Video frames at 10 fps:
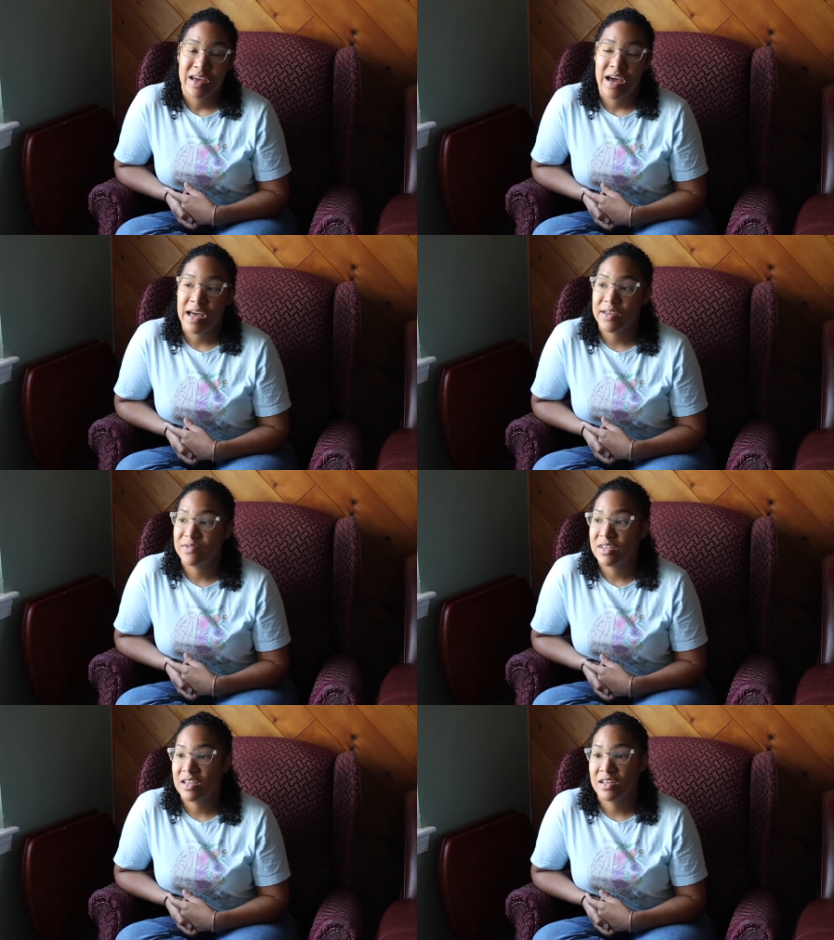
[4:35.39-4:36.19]
I've
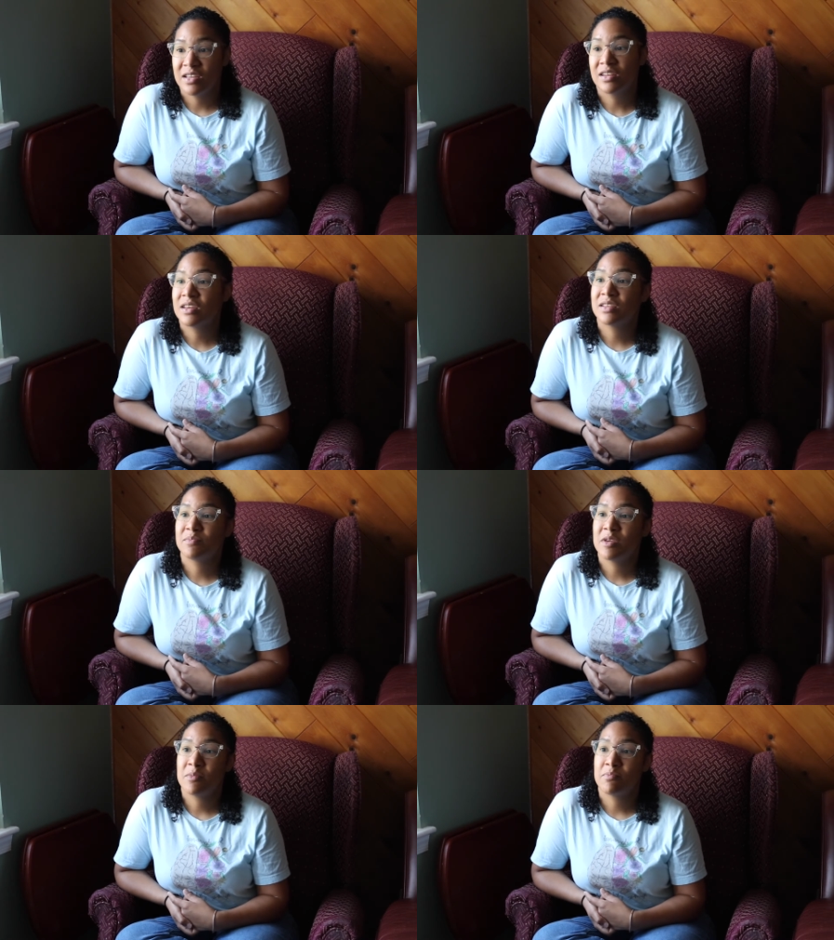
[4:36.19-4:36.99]
dated
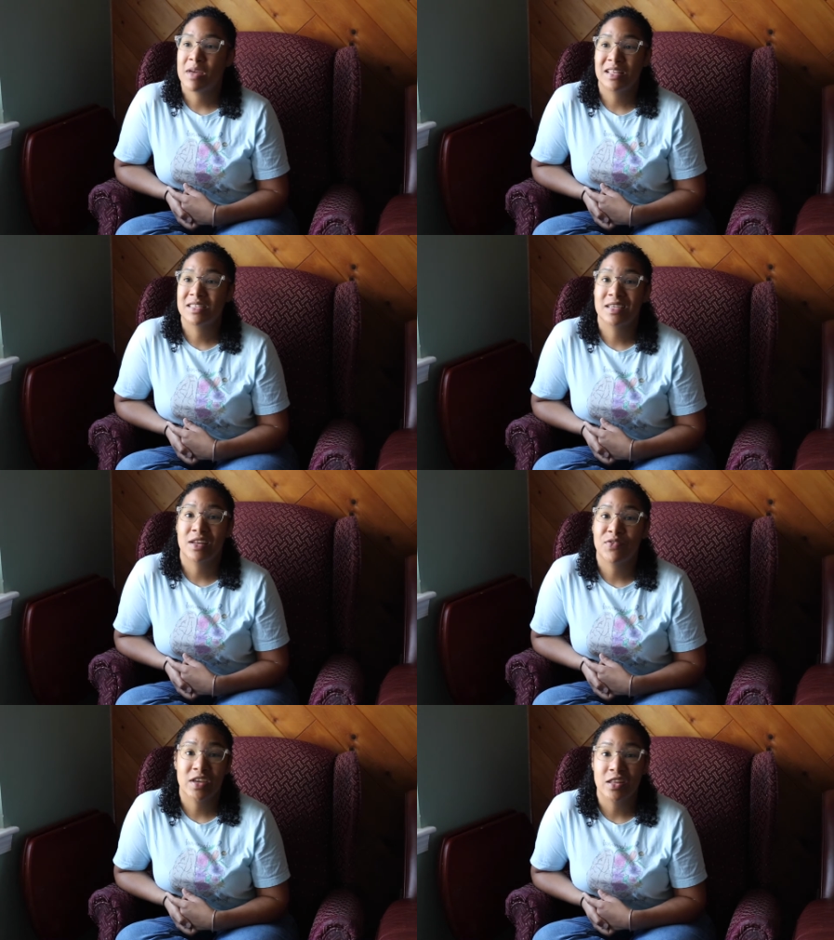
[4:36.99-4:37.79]
men
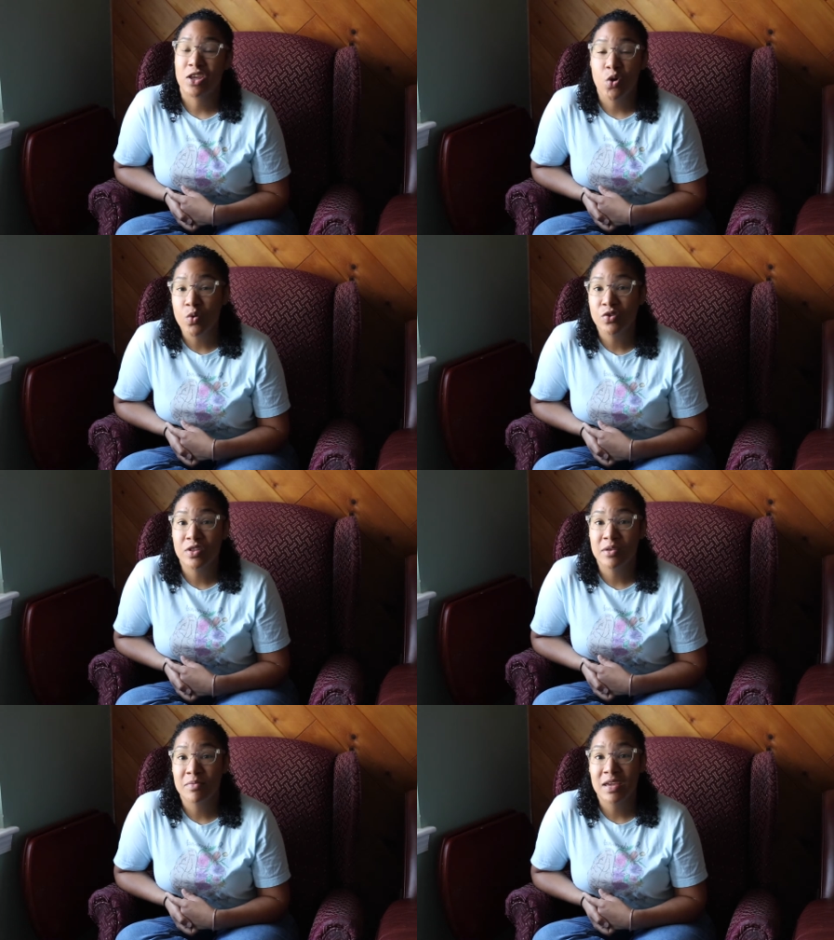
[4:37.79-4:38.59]
significantly older
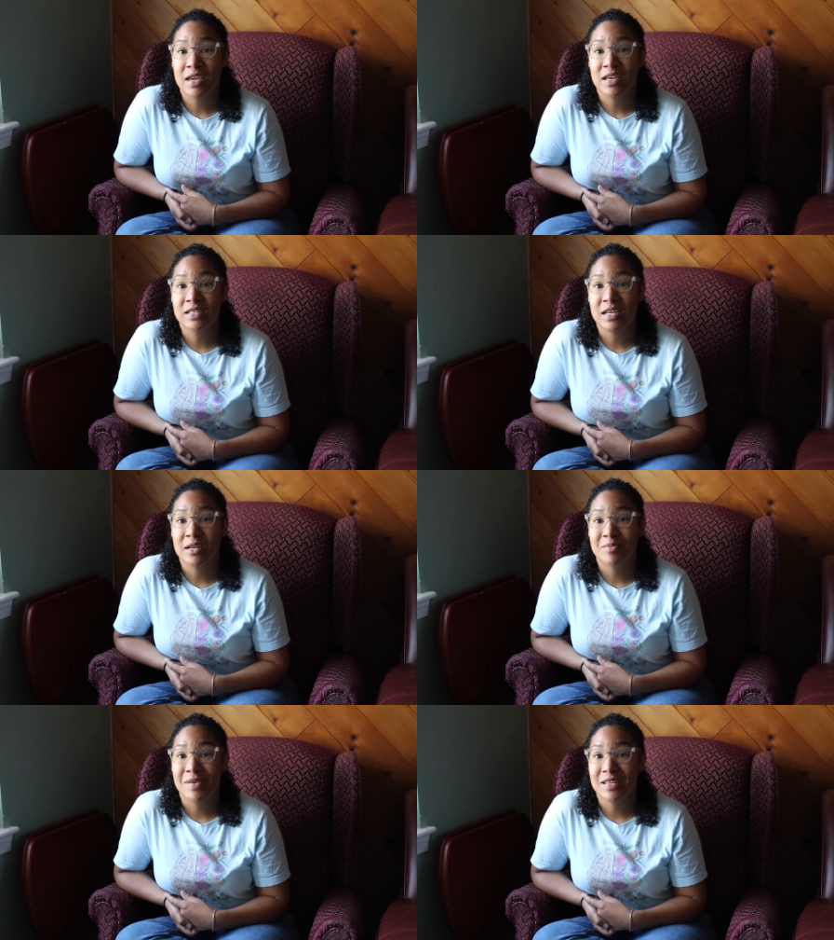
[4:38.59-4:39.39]
than me,
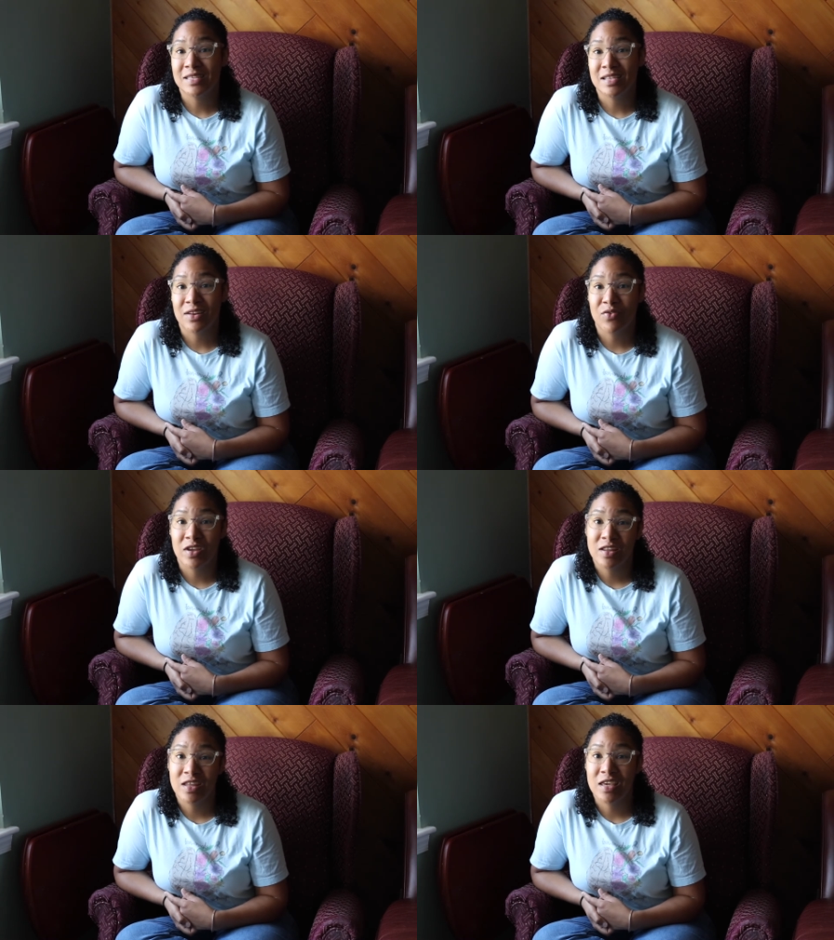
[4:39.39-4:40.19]
dated men
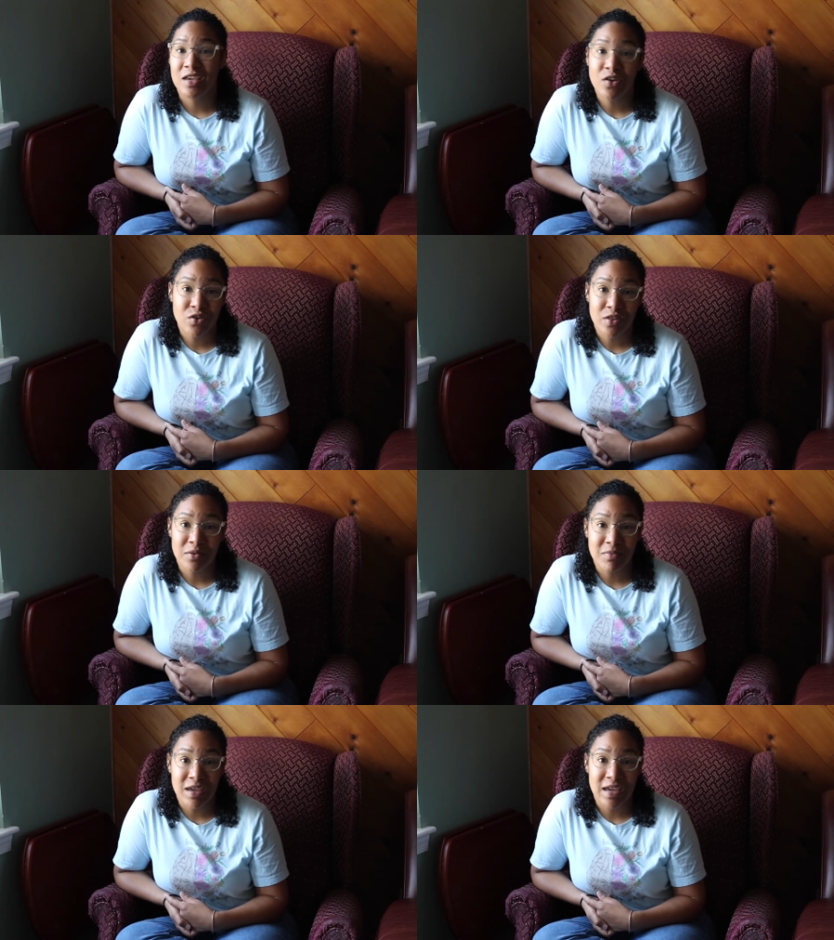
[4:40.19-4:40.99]
significantly younger than
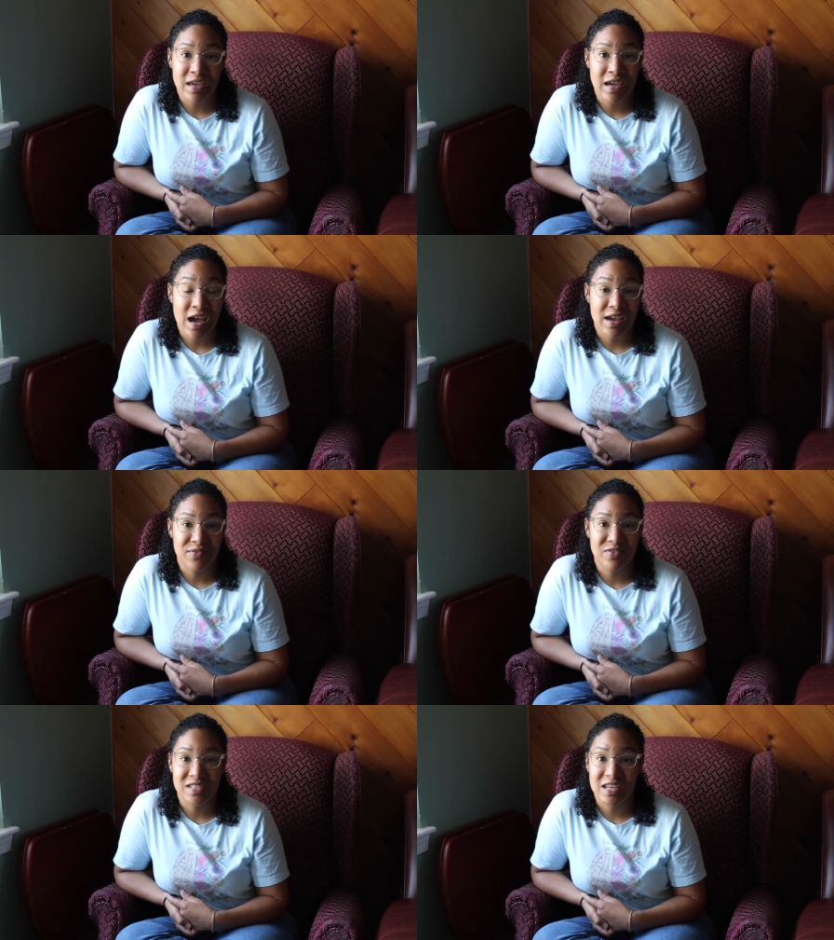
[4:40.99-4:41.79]
me, I've
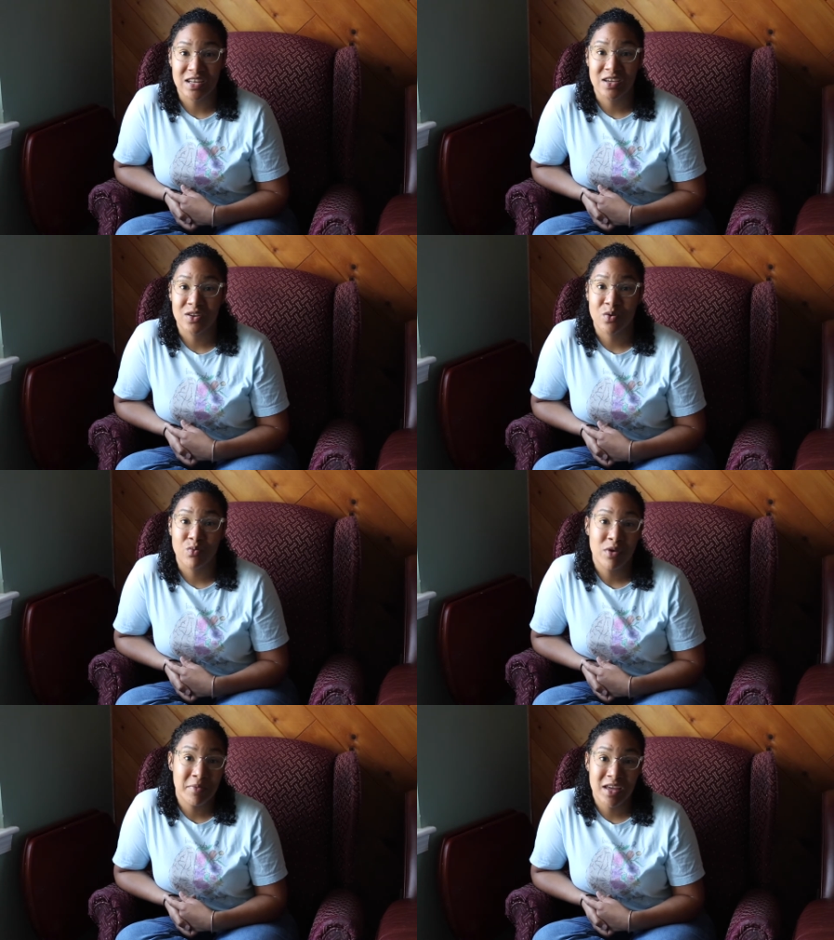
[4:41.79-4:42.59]
dated
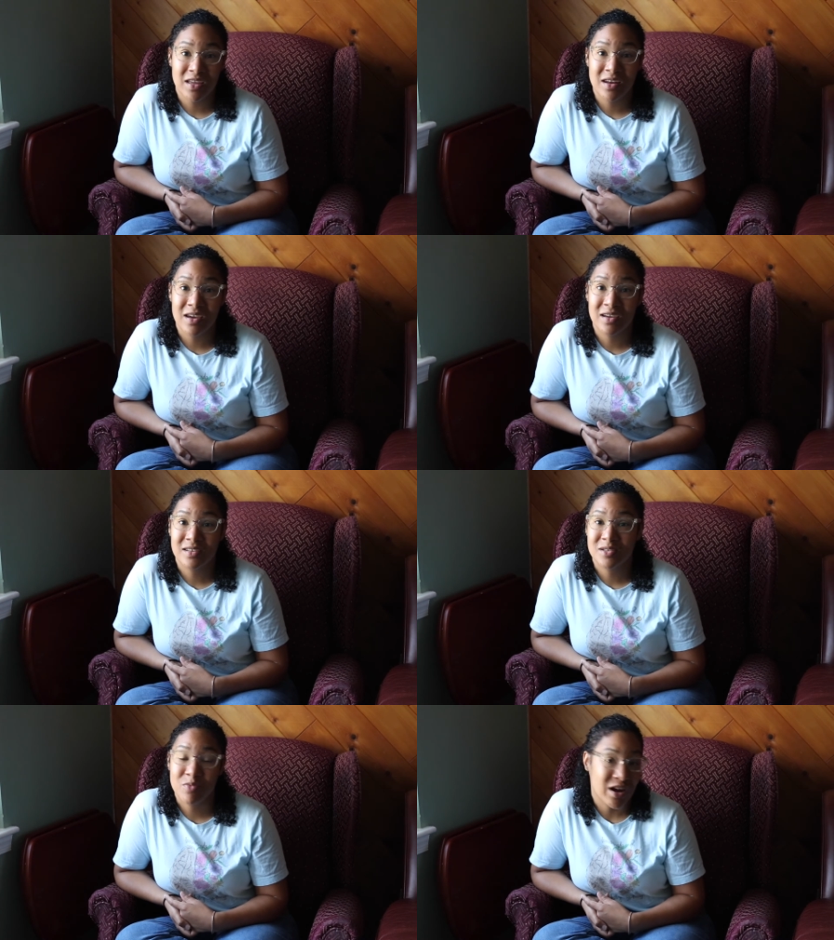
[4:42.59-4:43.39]
women, uh,
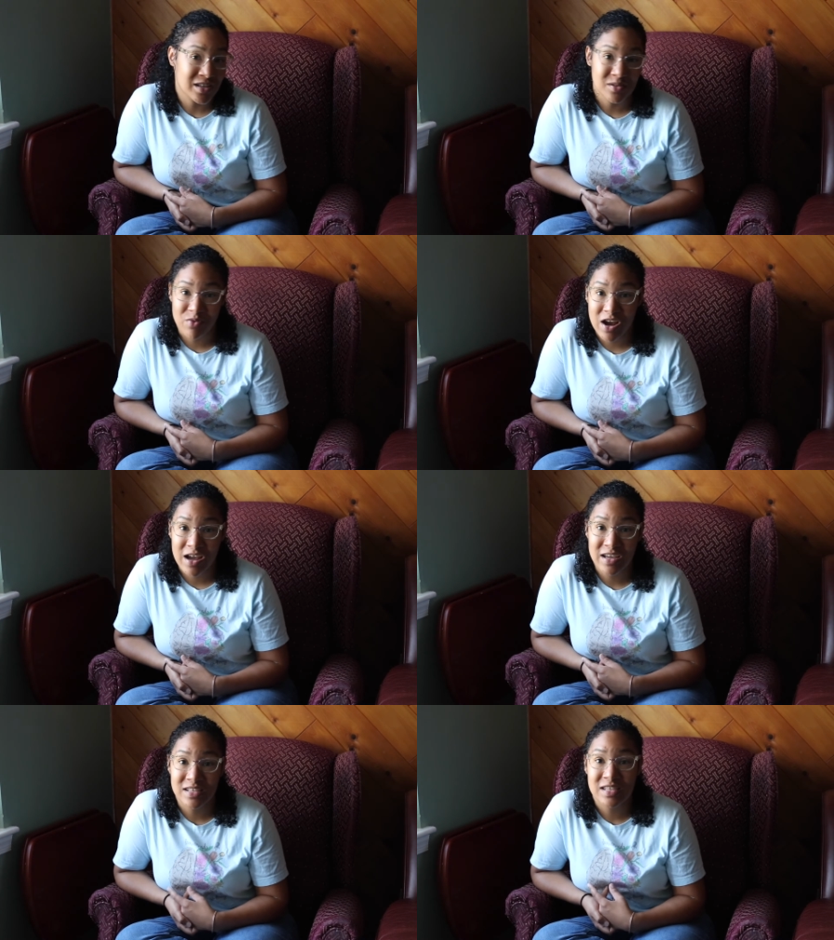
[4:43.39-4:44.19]
surprise,
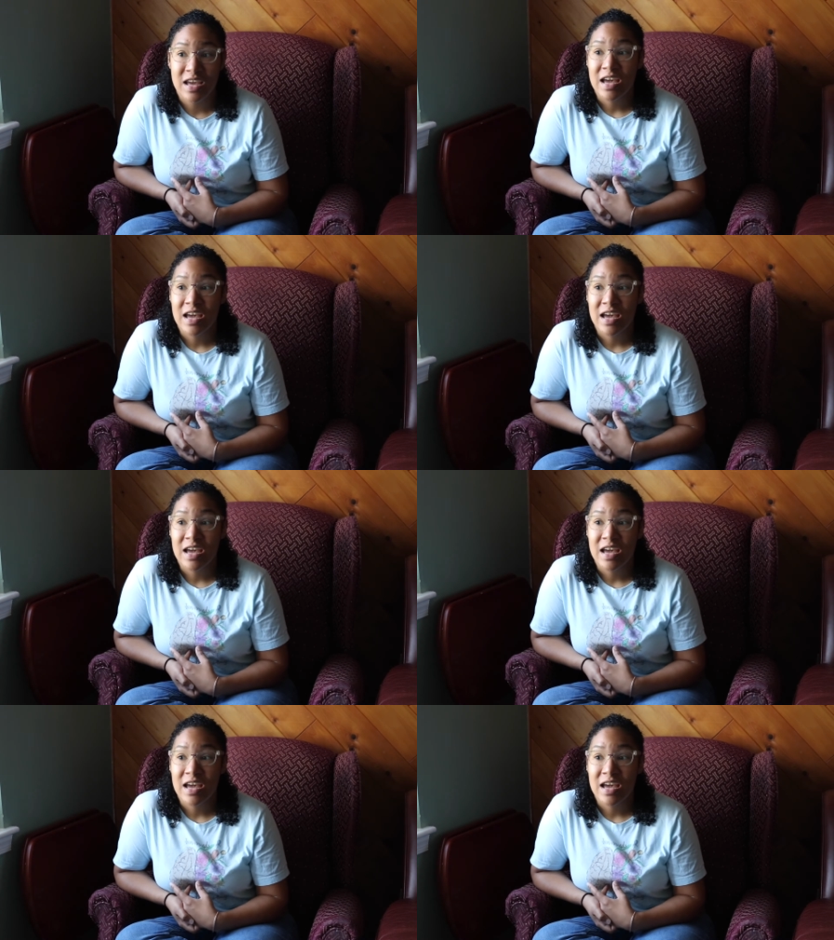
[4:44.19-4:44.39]
surprise.